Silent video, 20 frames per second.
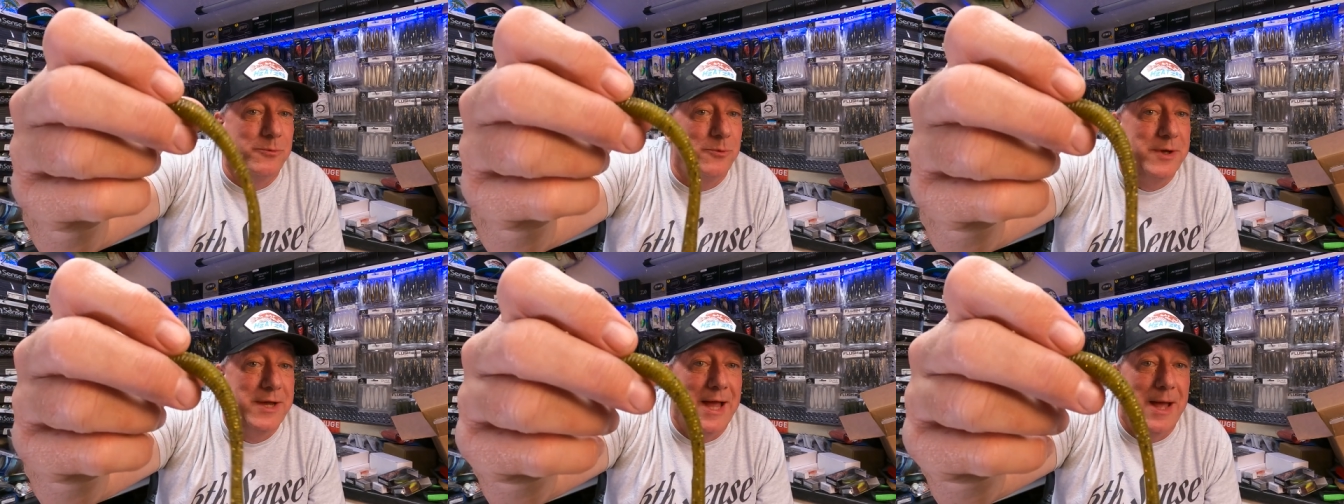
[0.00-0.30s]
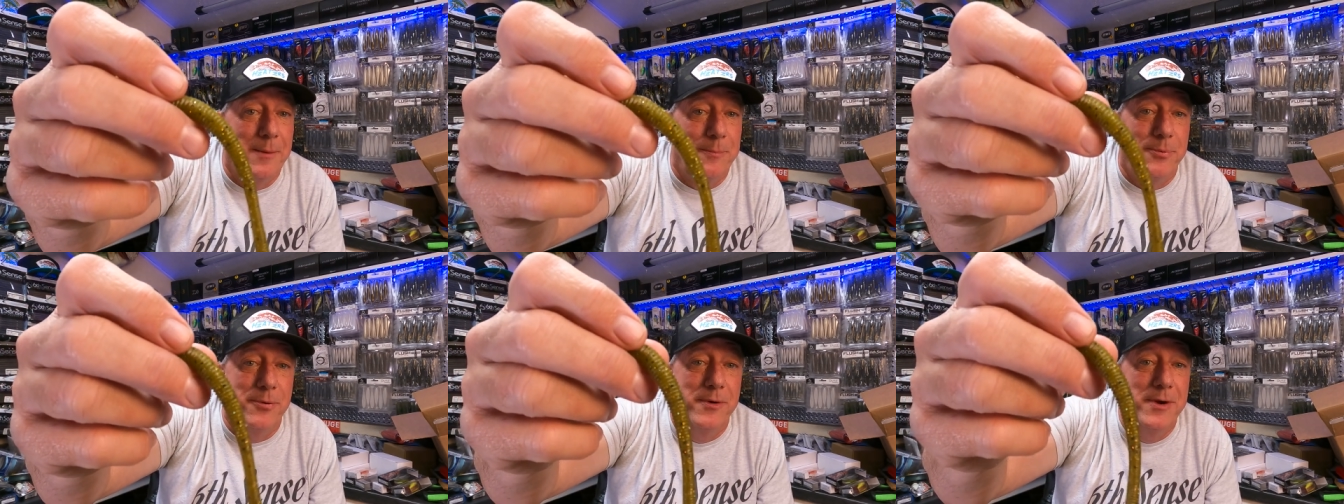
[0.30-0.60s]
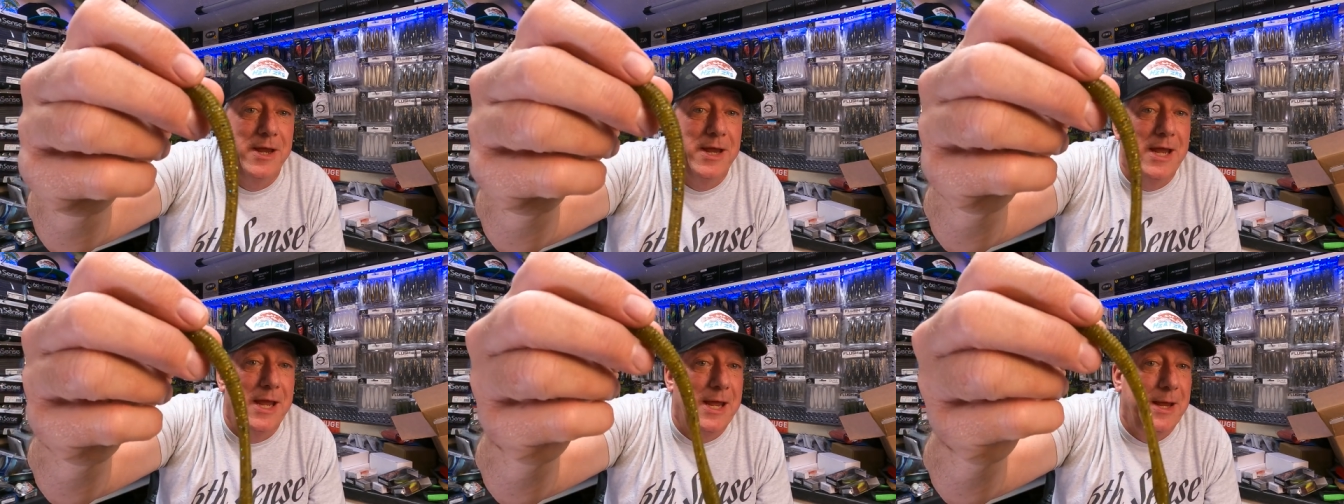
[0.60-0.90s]
We got
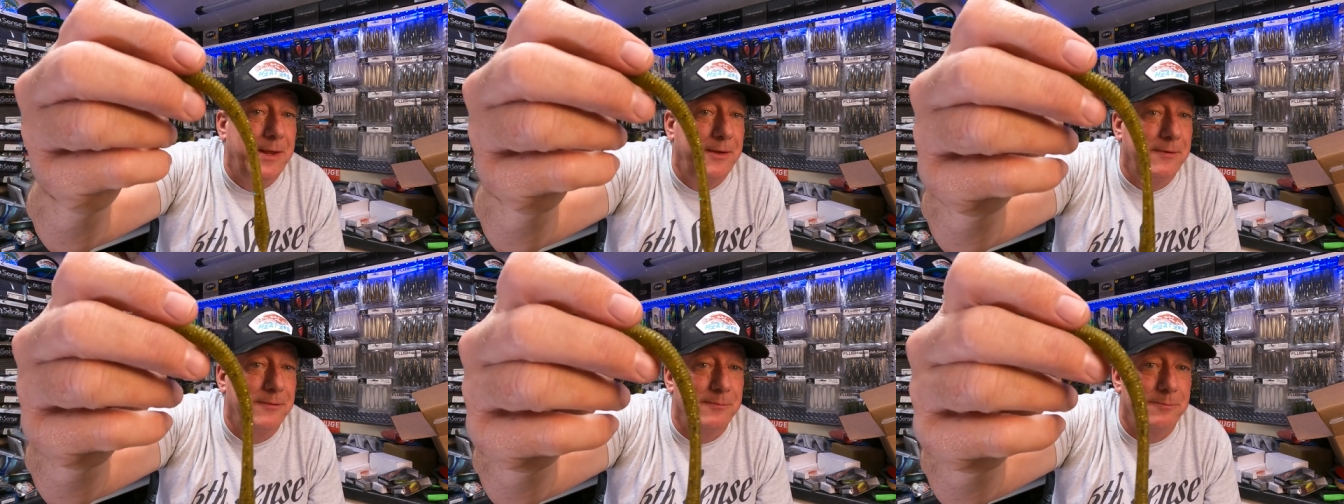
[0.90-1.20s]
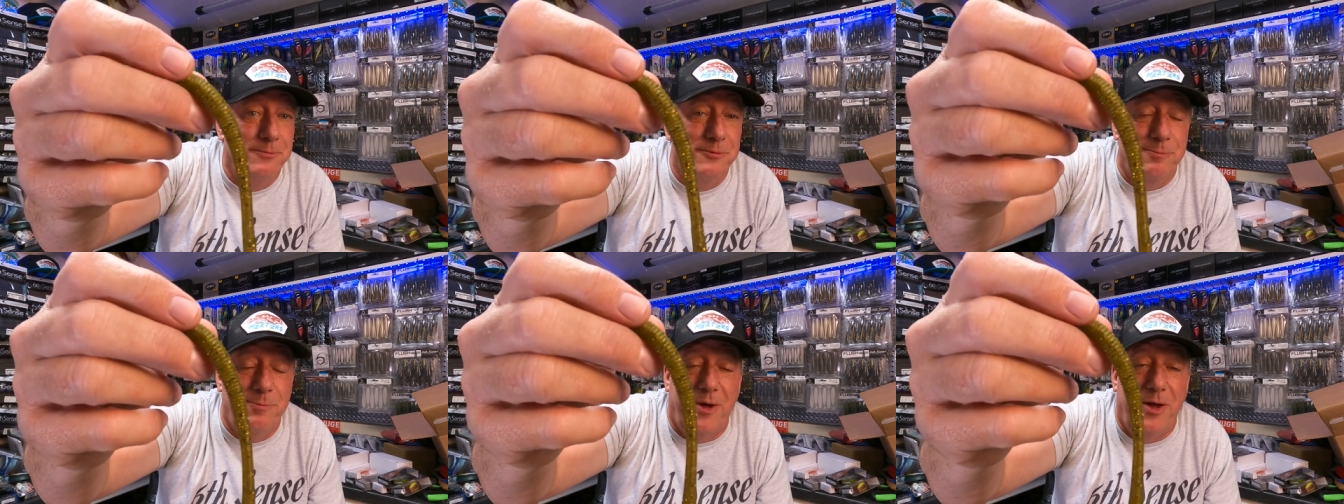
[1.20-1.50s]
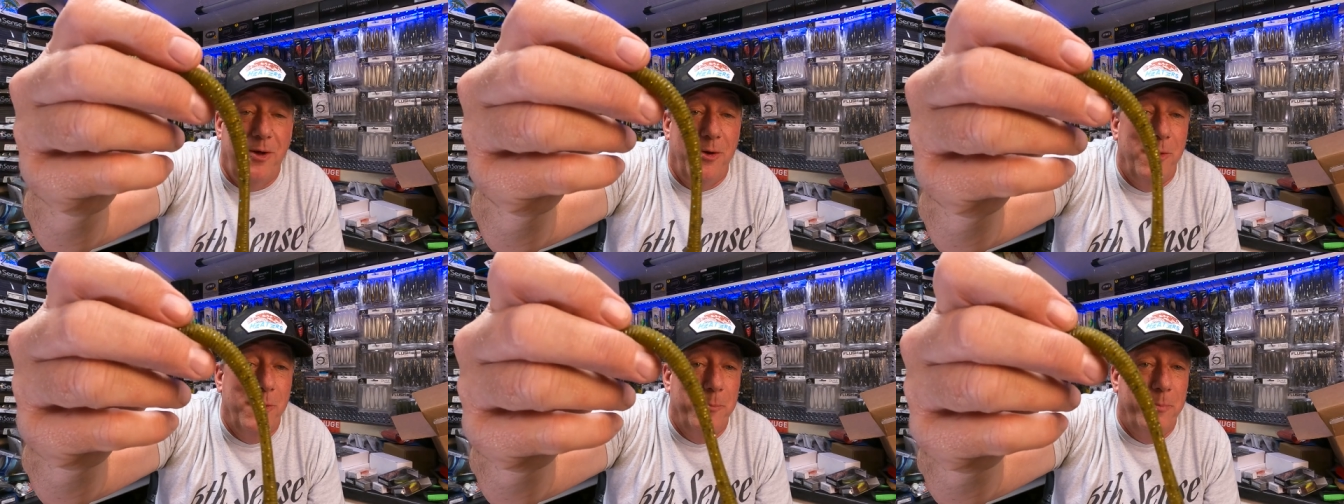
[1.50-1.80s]

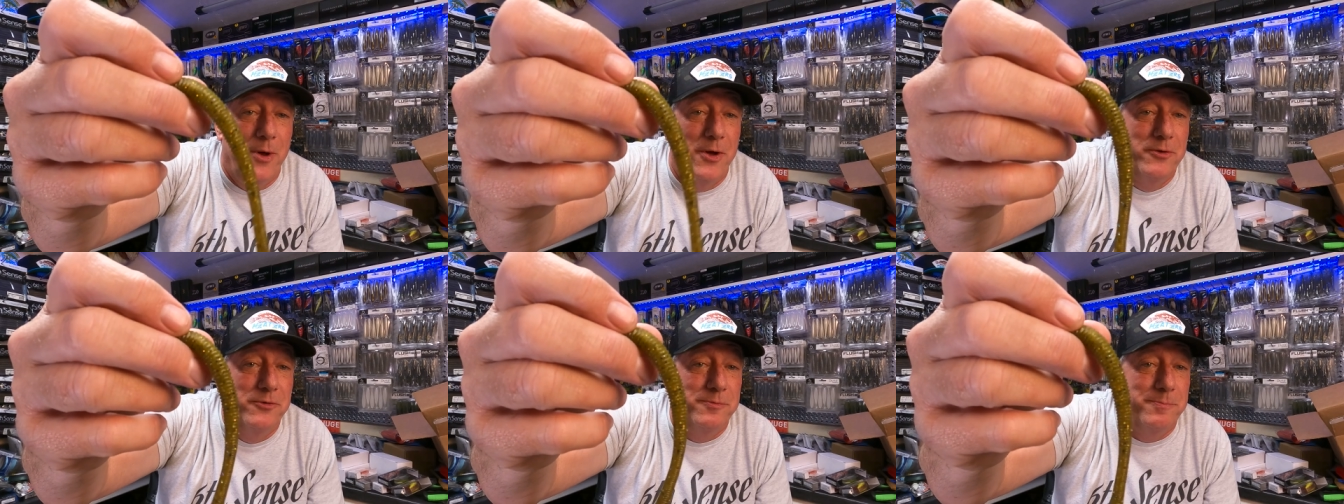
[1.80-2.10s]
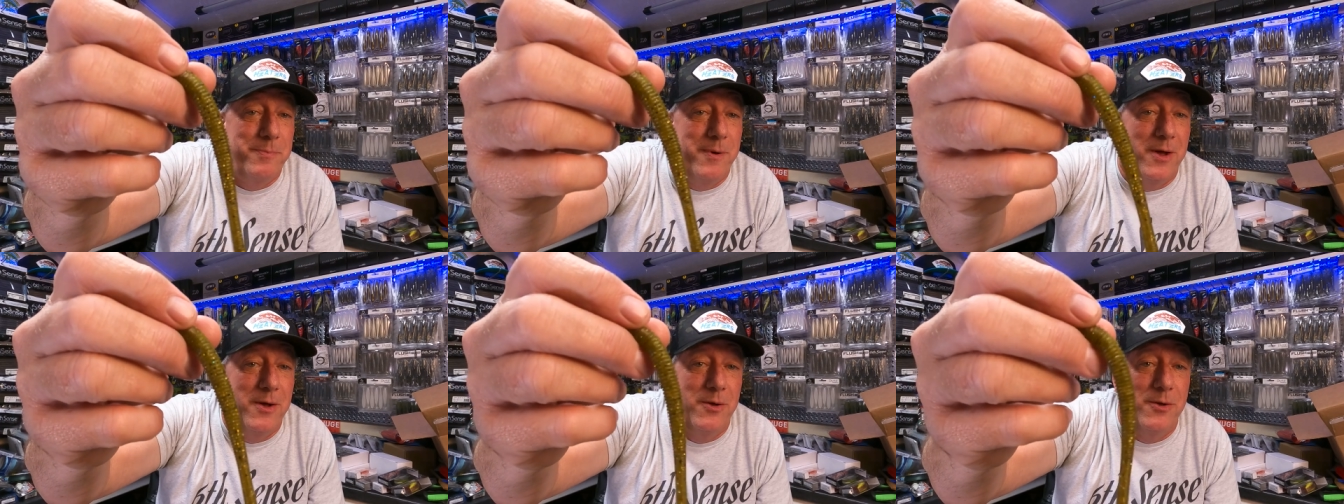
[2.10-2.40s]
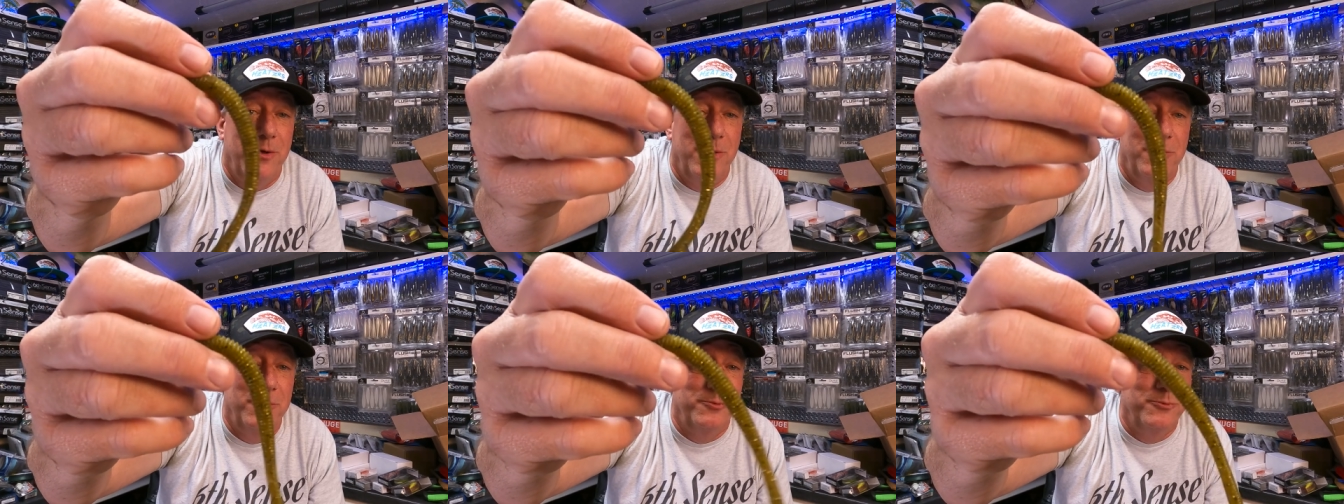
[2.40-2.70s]
pre-spawn,
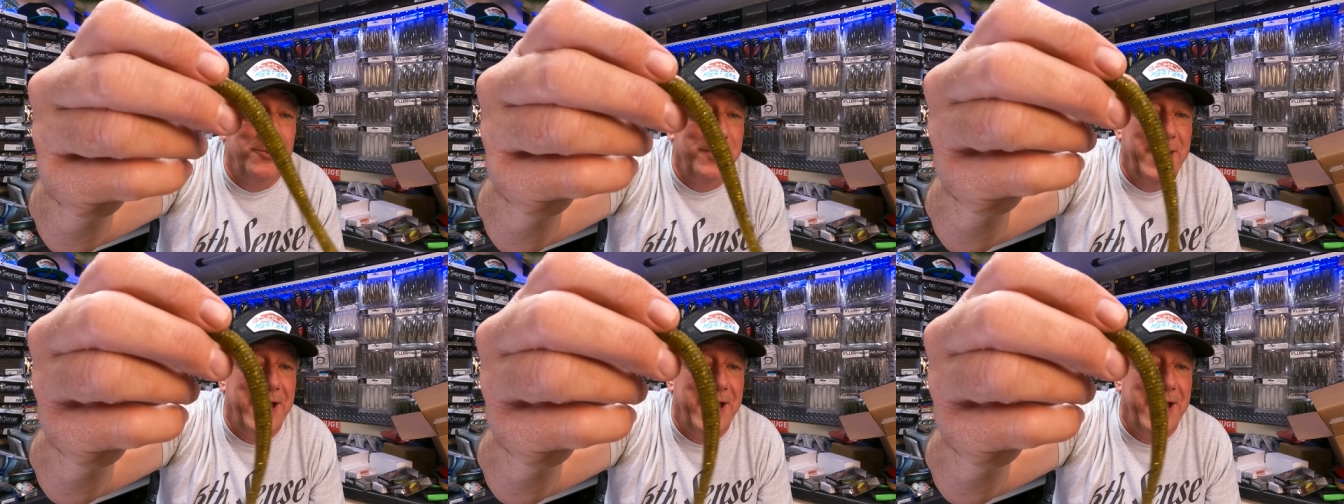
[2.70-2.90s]
post-spawn,